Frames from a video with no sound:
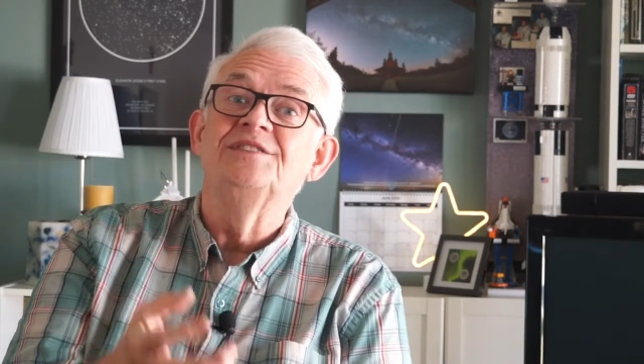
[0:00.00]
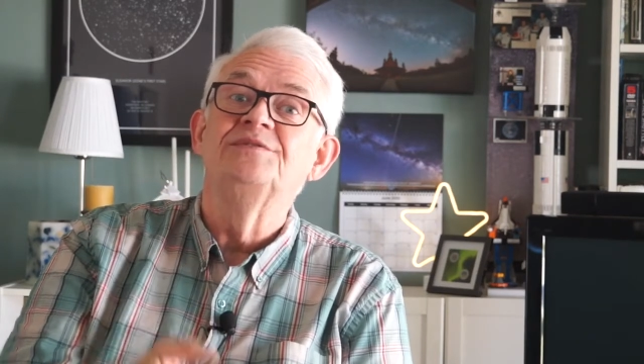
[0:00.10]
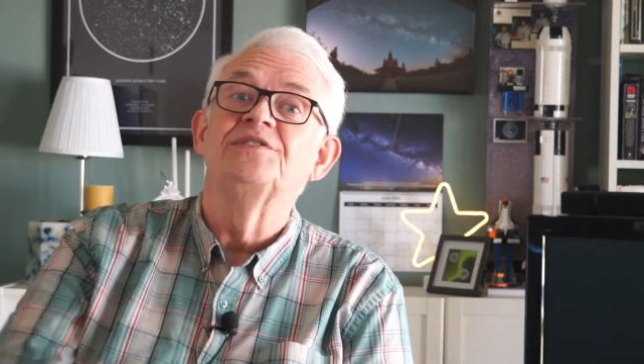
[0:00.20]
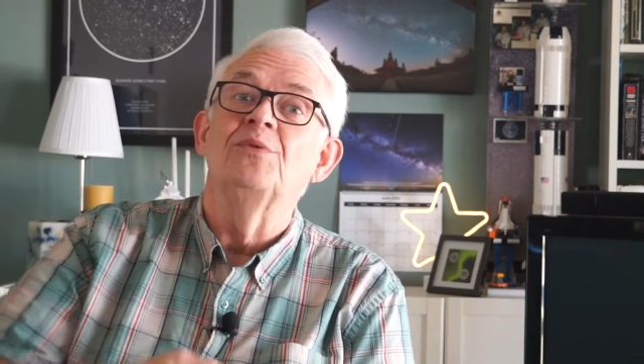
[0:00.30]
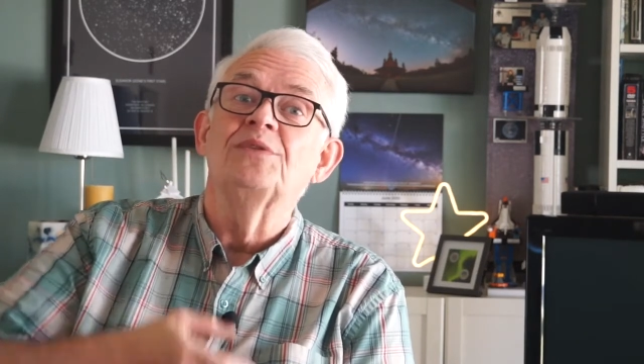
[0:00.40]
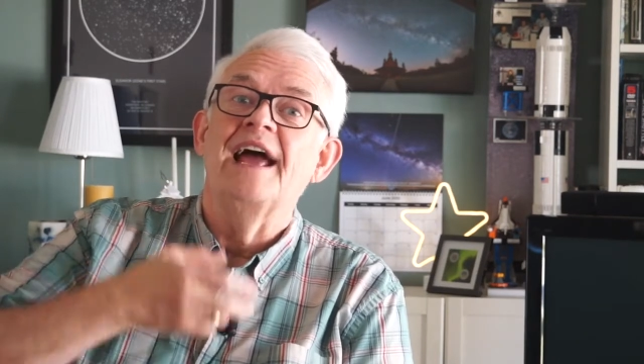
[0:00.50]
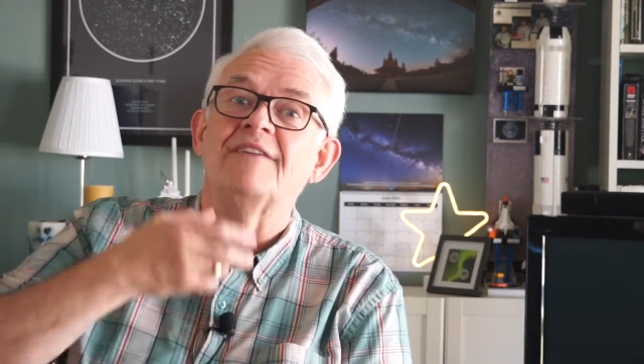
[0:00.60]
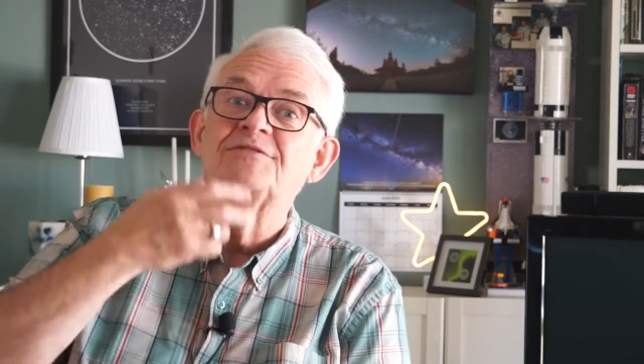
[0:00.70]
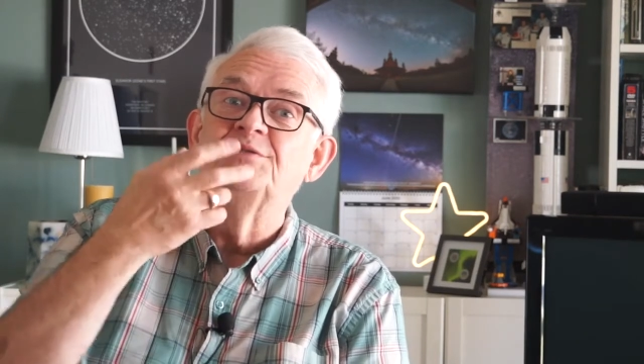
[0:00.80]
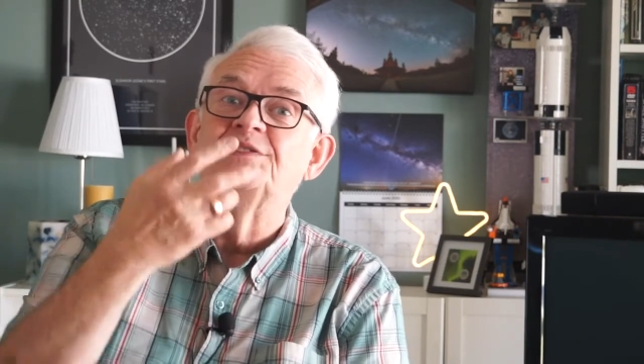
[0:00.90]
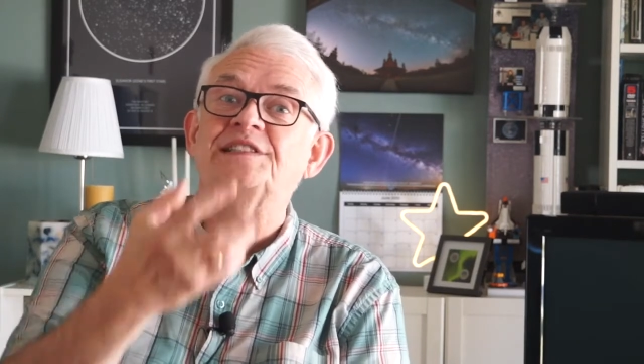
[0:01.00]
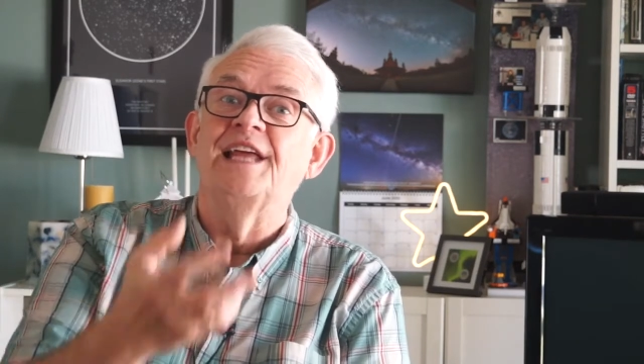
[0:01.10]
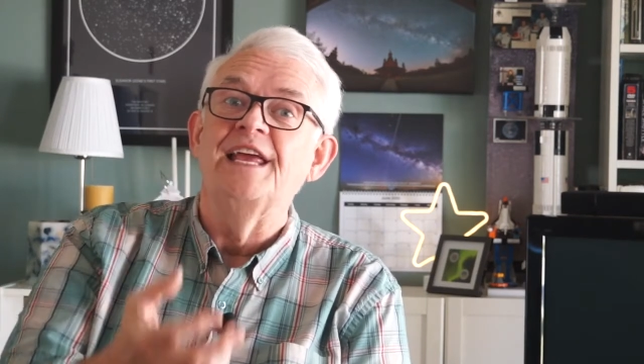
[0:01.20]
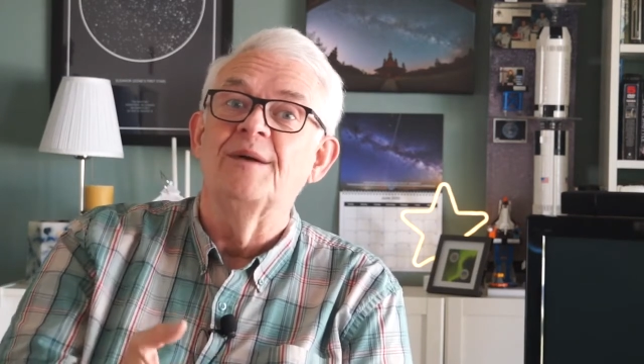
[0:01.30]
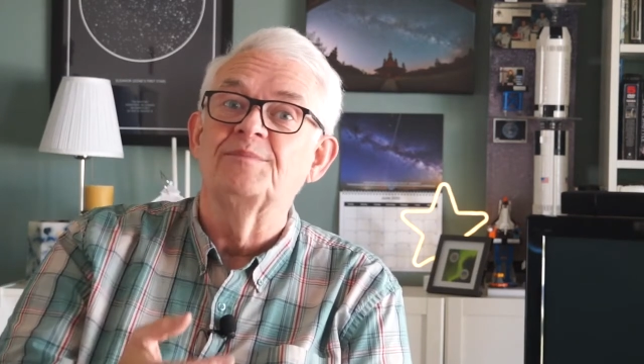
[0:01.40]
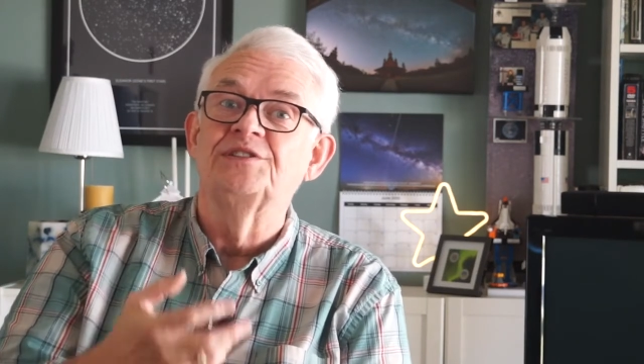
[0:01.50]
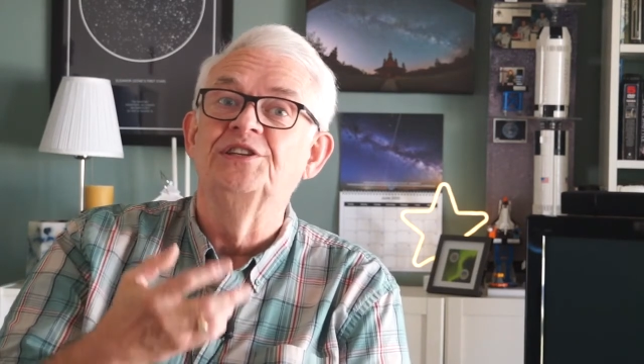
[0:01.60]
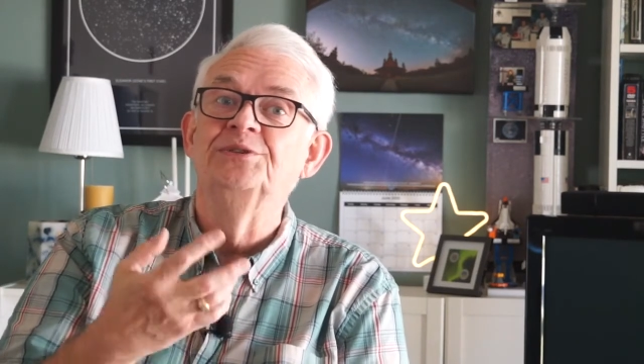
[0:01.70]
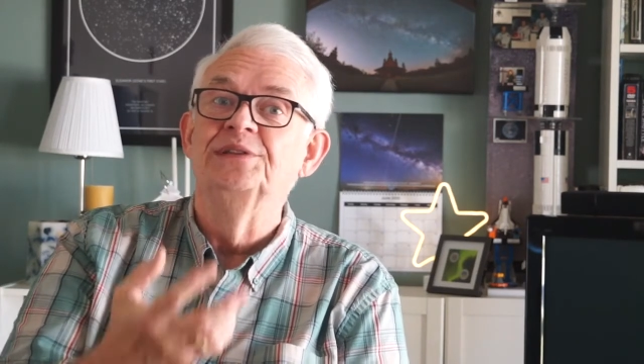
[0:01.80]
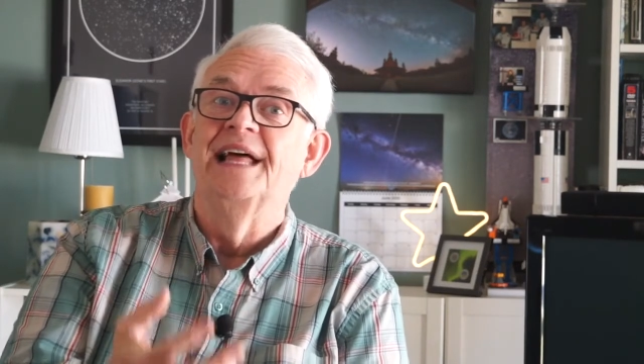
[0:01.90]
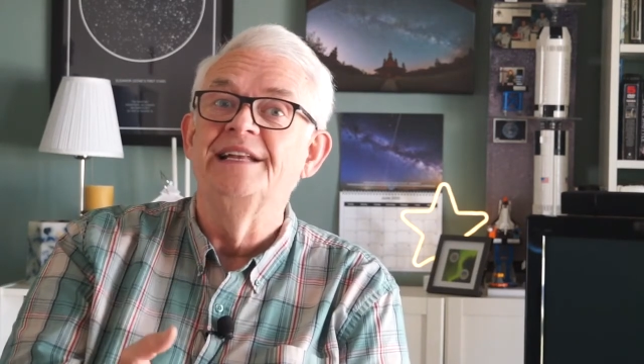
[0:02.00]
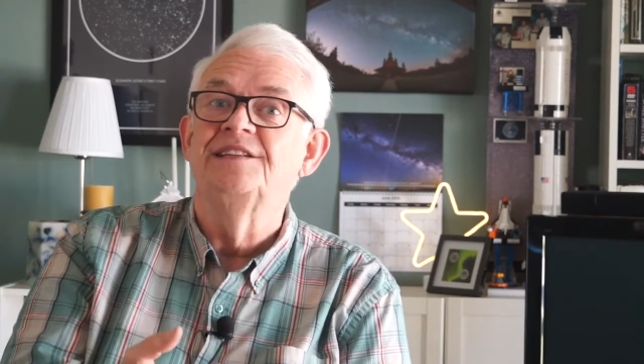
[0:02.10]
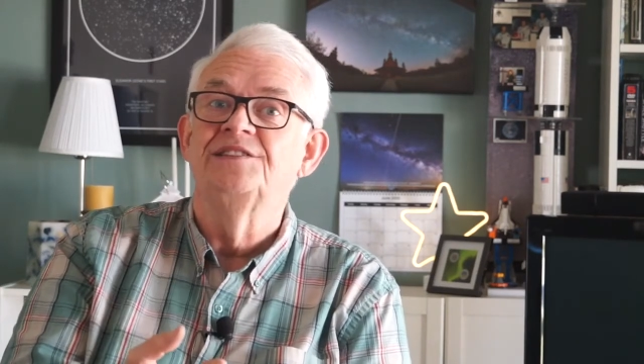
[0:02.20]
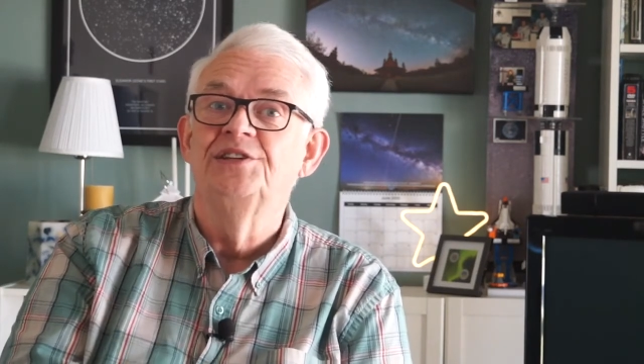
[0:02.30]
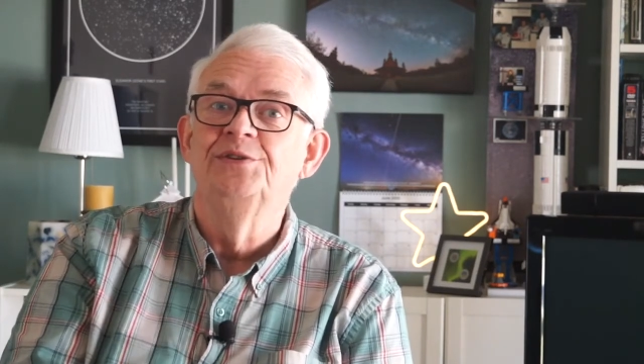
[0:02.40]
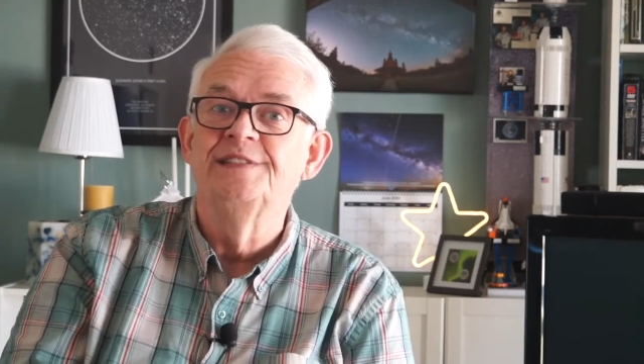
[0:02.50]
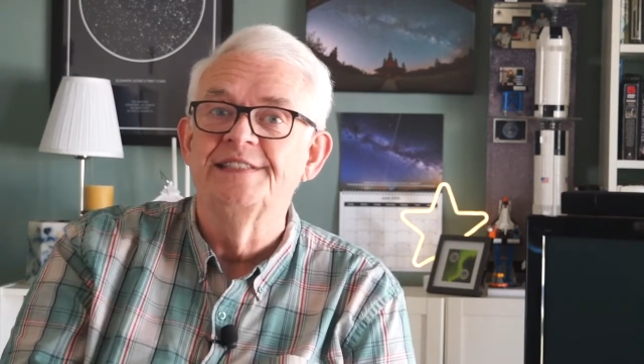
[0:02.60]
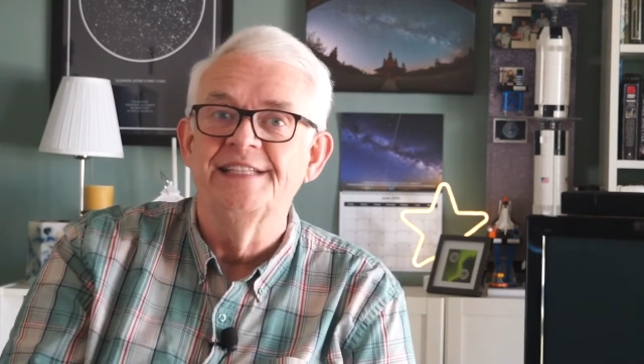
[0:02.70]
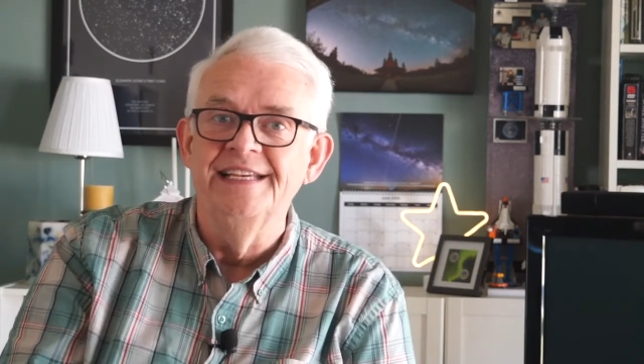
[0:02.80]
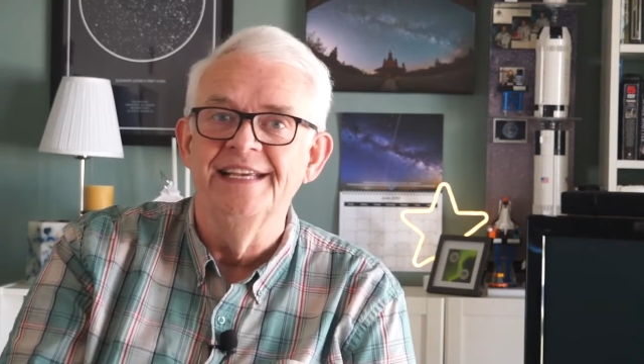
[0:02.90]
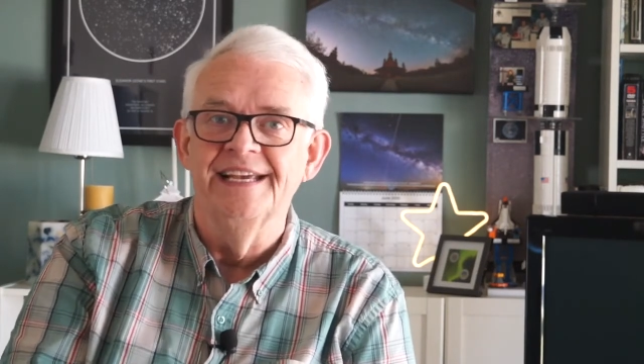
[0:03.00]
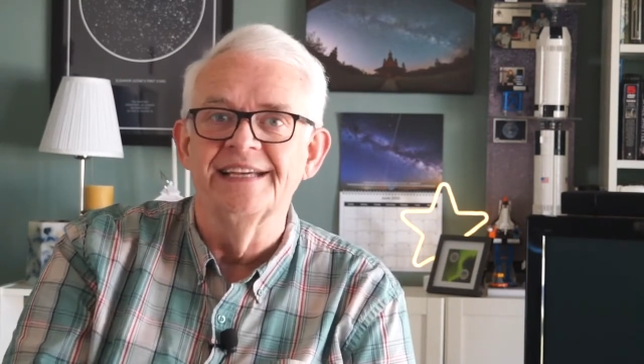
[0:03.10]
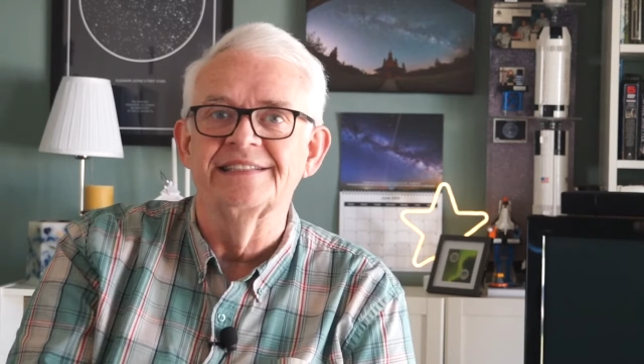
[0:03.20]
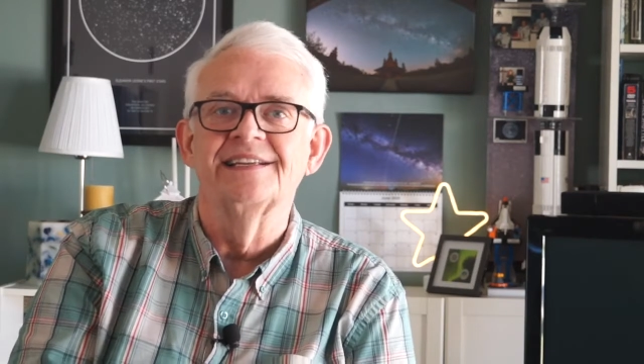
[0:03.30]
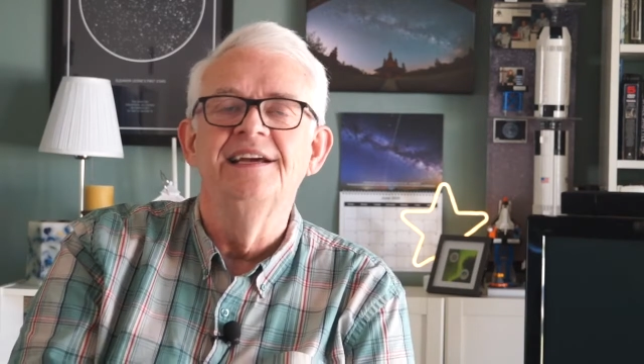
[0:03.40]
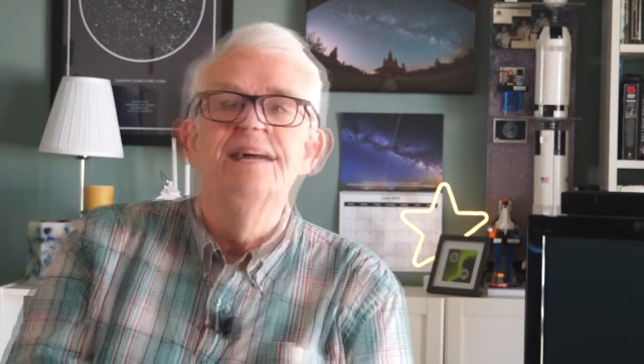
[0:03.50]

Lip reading: you don't have to stay up too late to see it.